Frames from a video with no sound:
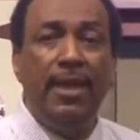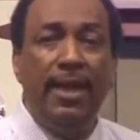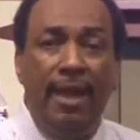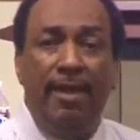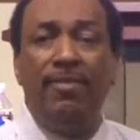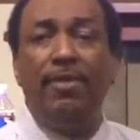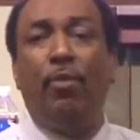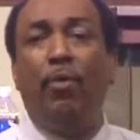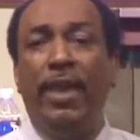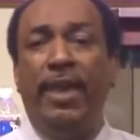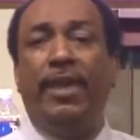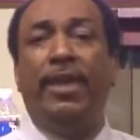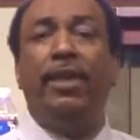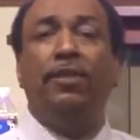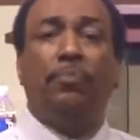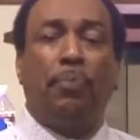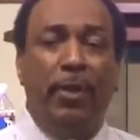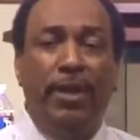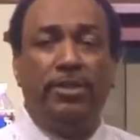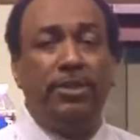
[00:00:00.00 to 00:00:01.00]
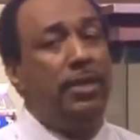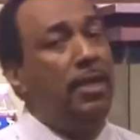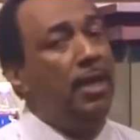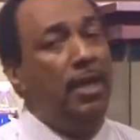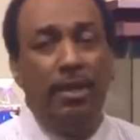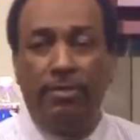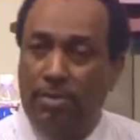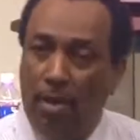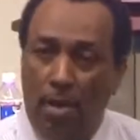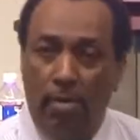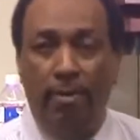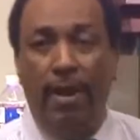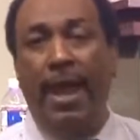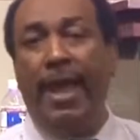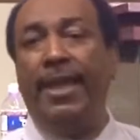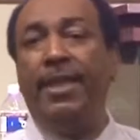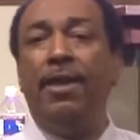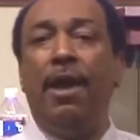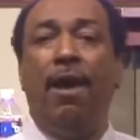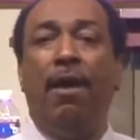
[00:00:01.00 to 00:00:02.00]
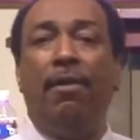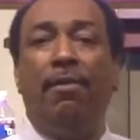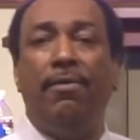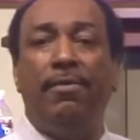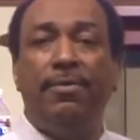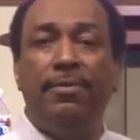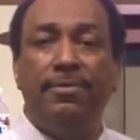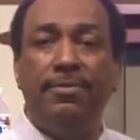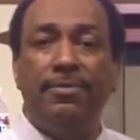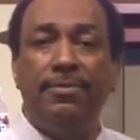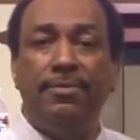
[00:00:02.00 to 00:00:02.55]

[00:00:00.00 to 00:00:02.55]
Every week he's preaching, it's going to rain, y'all.